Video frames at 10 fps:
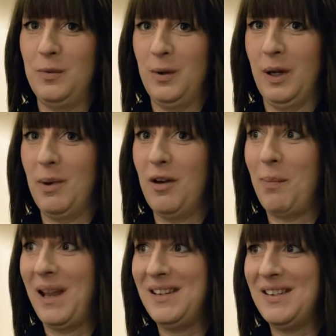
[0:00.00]
doing a bit of
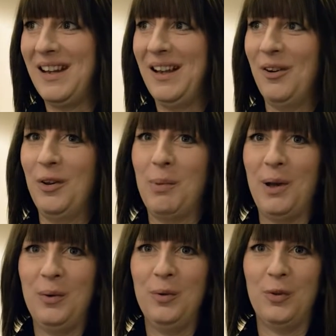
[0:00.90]
painting on the
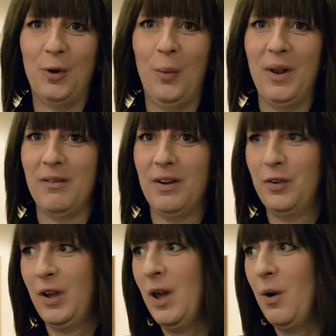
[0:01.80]
boats or whether
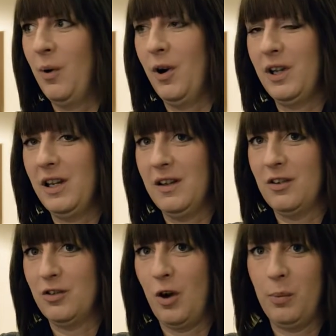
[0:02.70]
it's working in the shop